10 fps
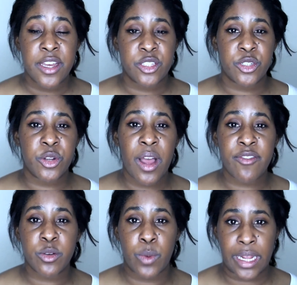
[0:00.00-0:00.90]
so you don't
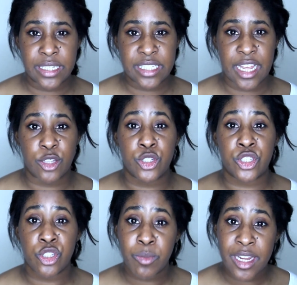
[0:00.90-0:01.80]
have to reconcile
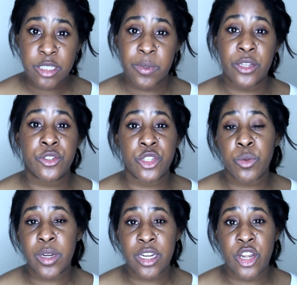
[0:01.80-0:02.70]
too much, but you do
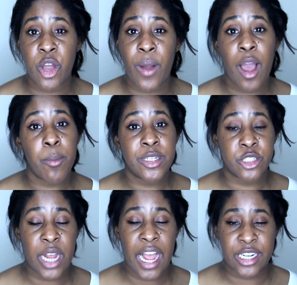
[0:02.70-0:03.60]
want to know how much
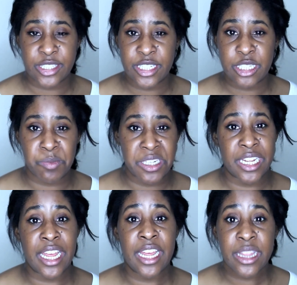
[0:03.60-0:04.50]
you're actually
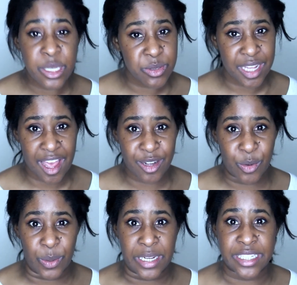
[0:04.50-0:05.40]
spending in those
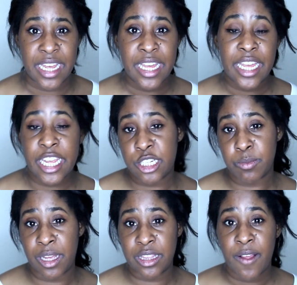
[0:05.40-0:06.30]
categories each
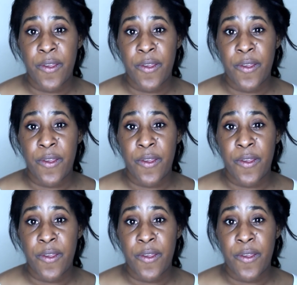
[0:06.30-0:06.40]
month.